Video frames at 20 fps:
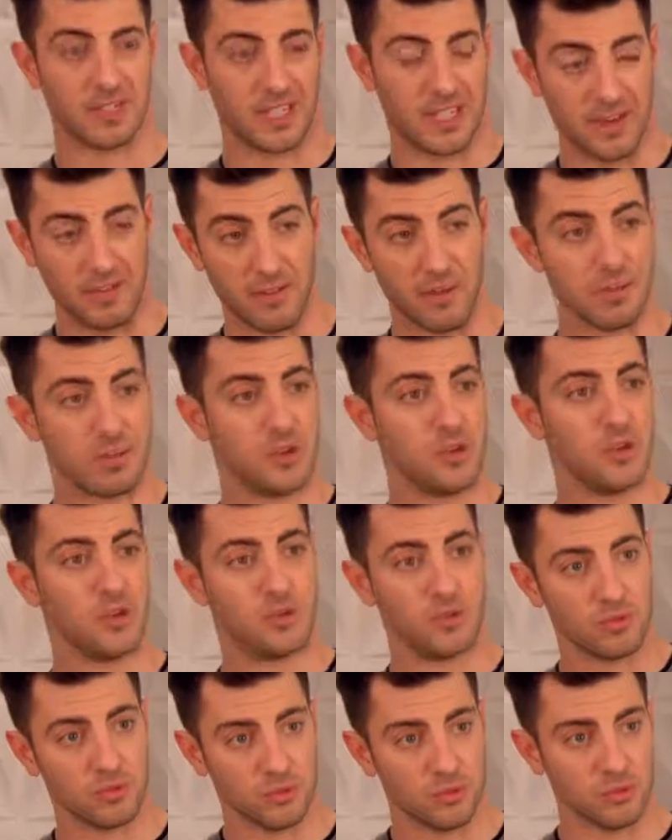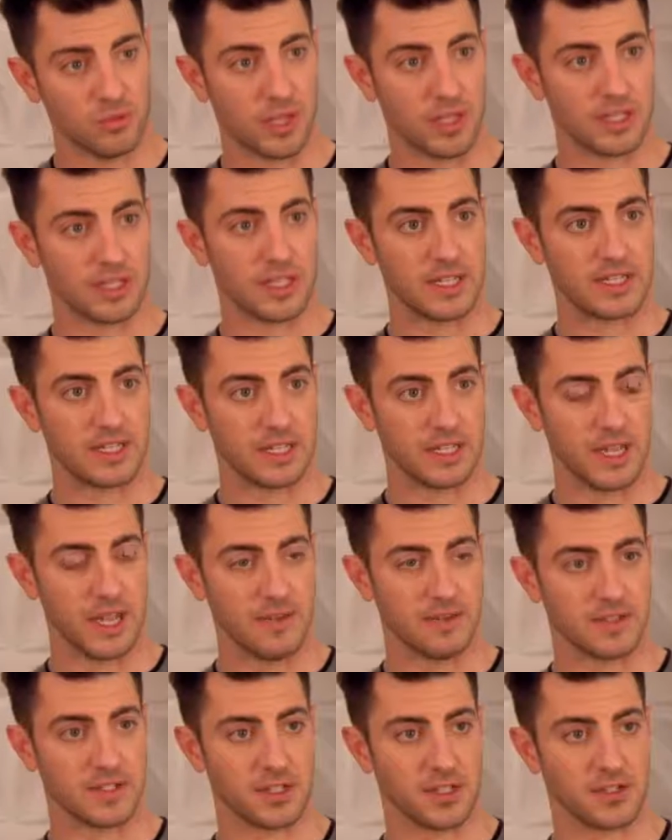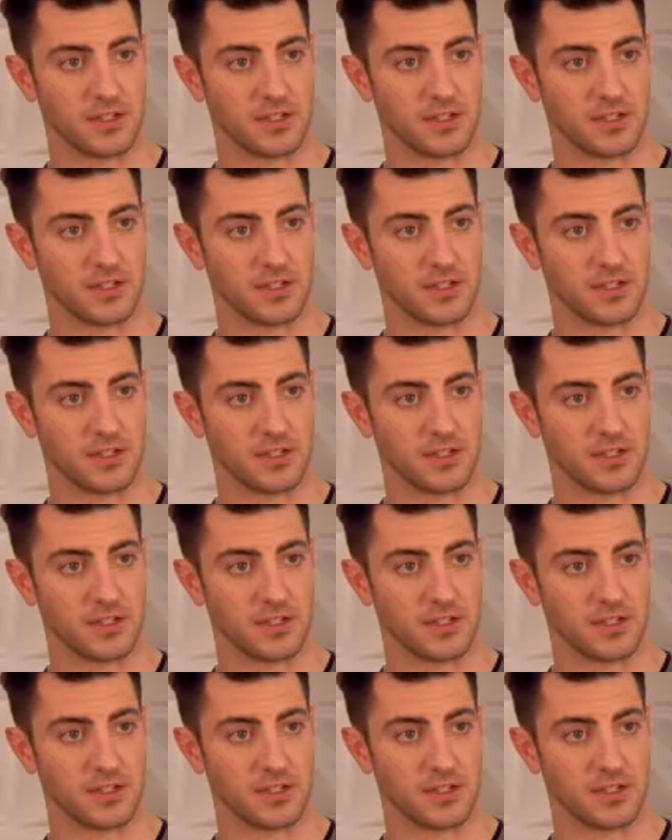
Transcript: give them a new lease on life. Essentially,